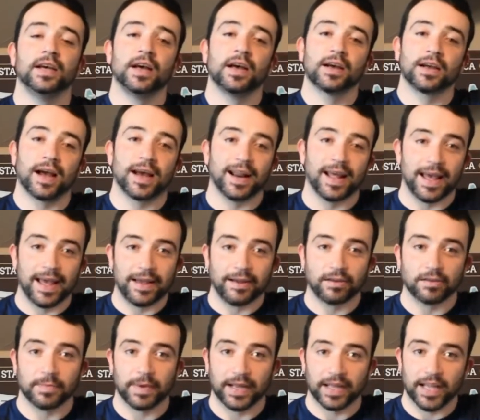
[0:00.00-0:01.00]
kind of
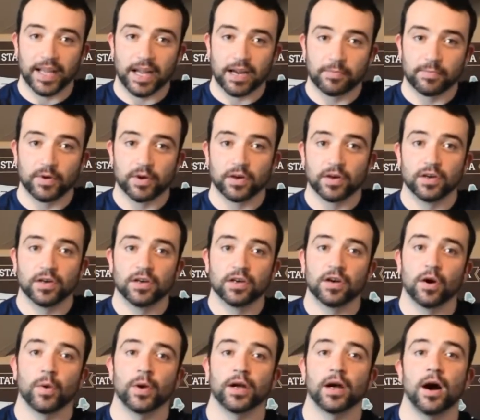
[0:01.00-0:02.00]
angled my camera
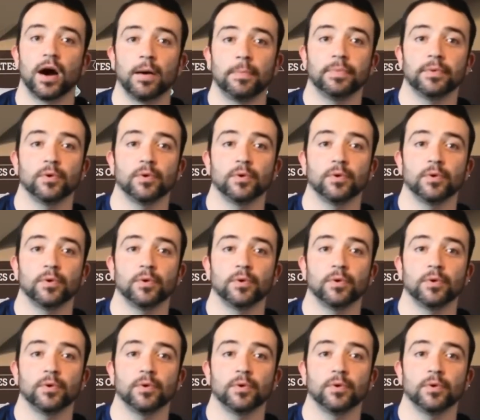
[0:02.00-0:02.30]
going up